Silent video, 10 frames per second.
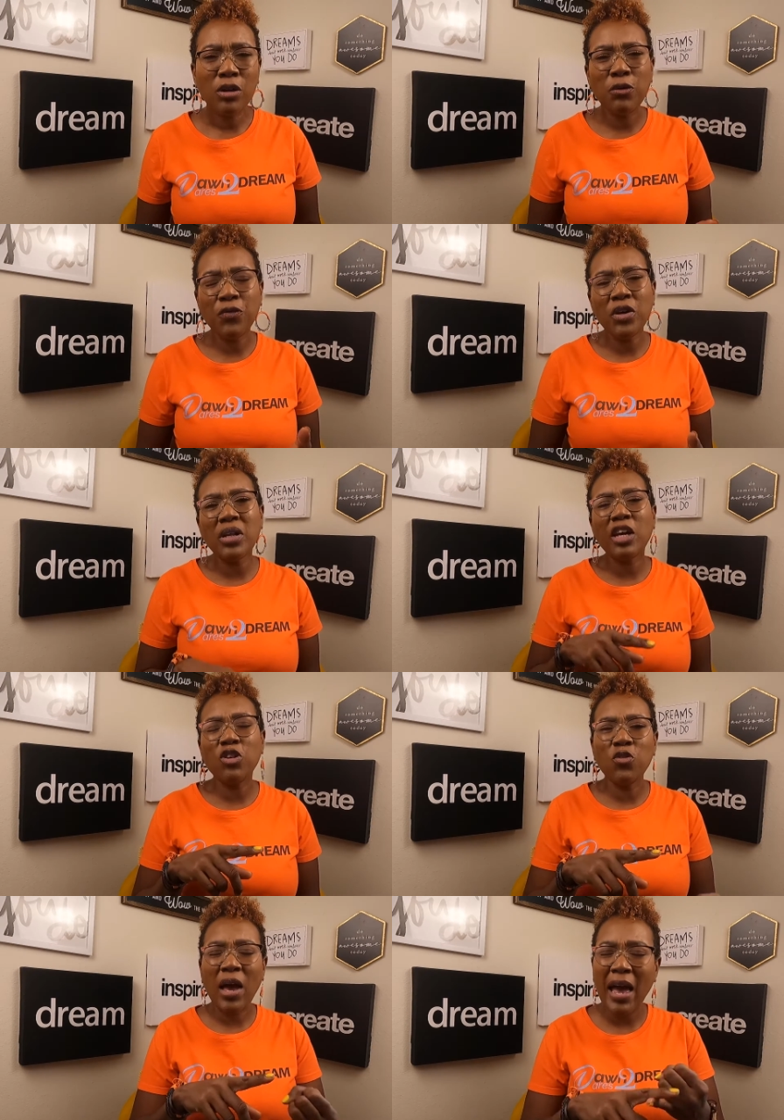you feel like
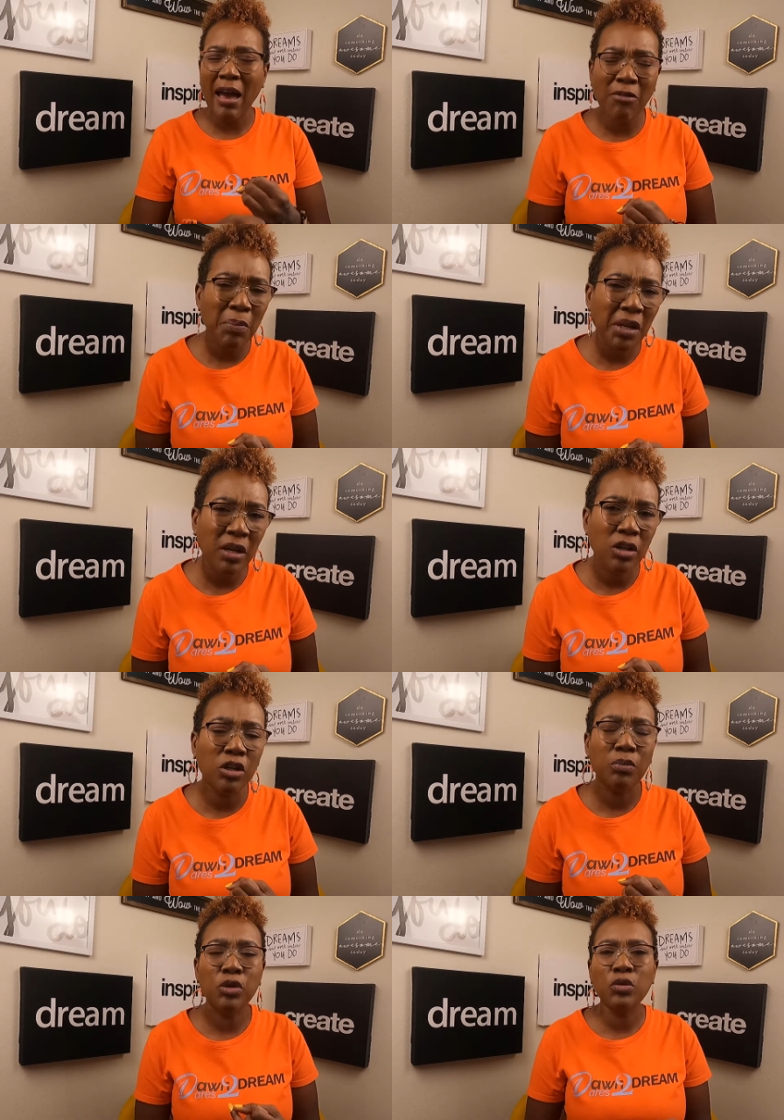you haven't been in a
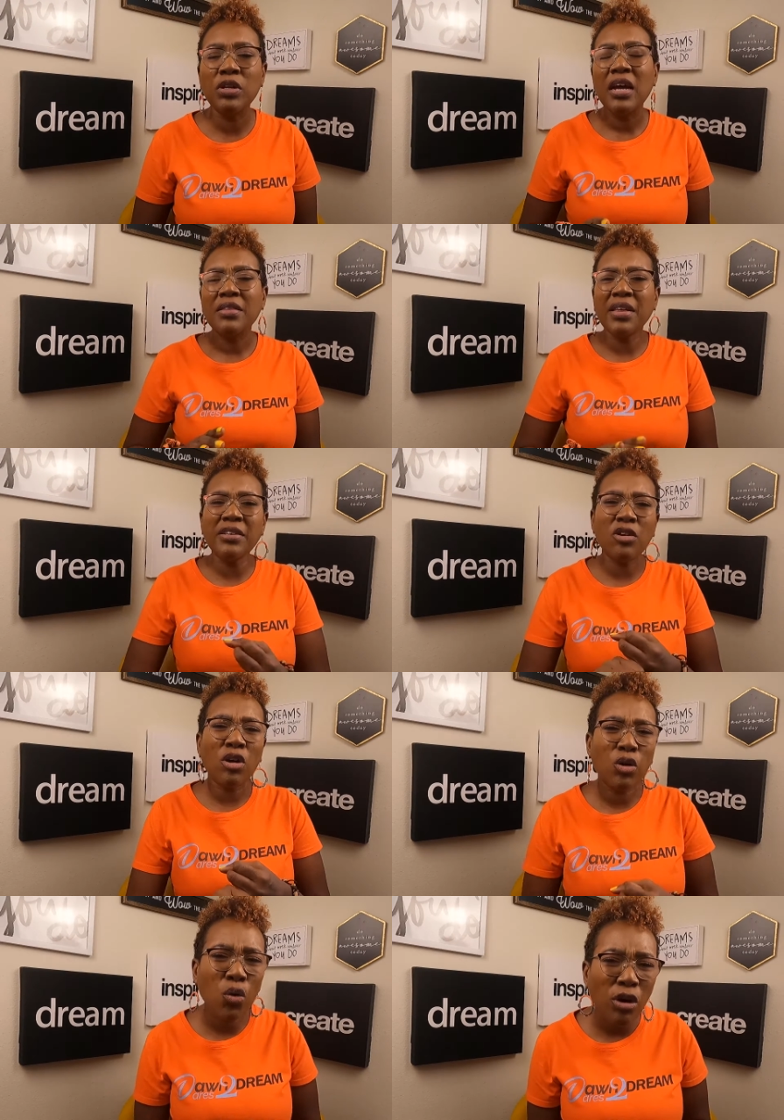good mood, things
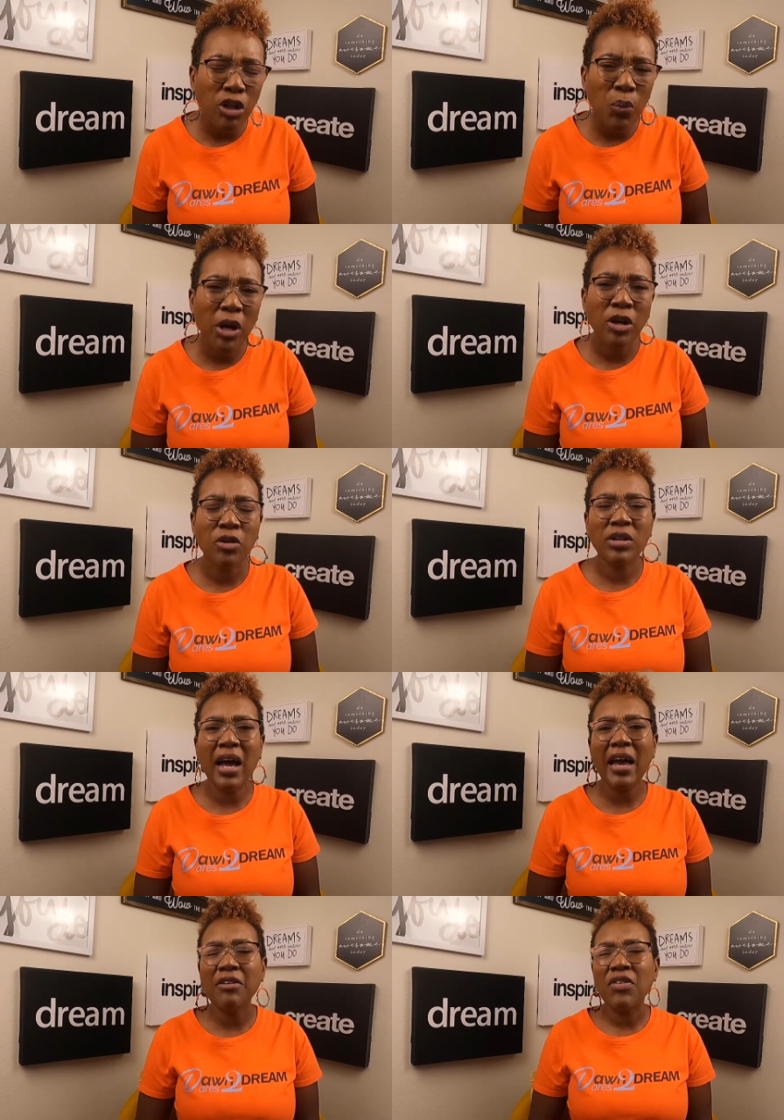aren't going your way in your
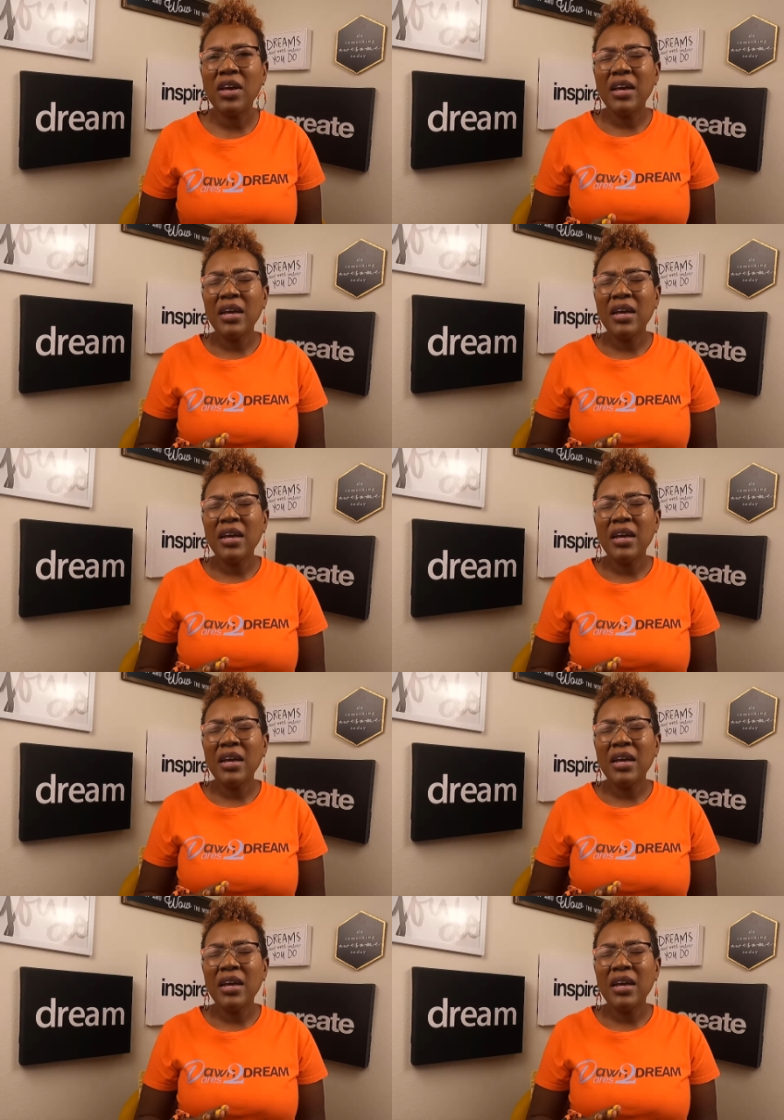life,